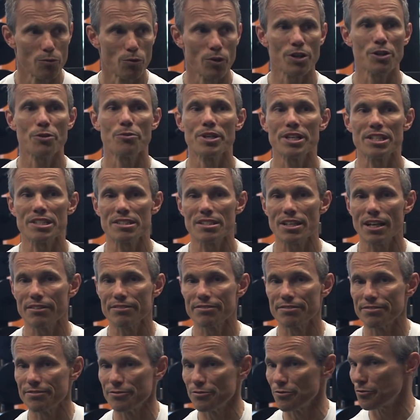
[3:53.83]
One of the reasons I've,
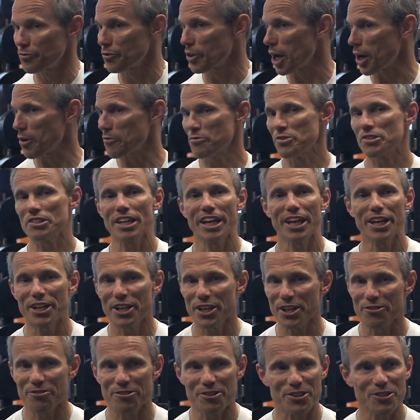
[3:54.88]
I've stayed
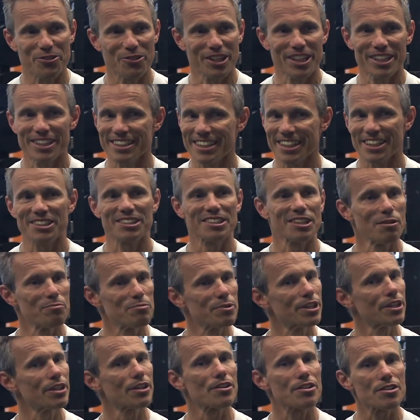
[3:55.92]
here for 26 some
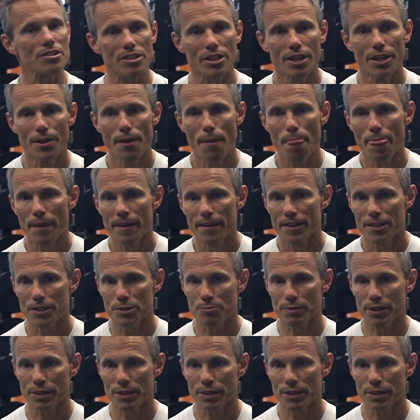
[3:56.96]
years is